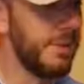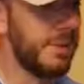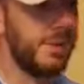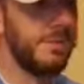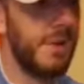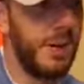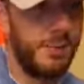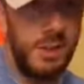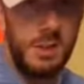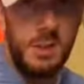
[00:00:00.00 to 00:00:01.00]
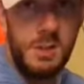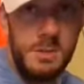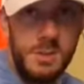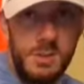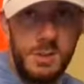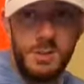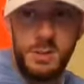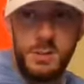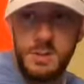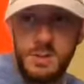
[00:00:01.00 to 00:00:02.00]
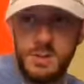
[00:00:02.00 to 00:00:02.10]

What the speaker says: It's a 5-week lull between tournaments,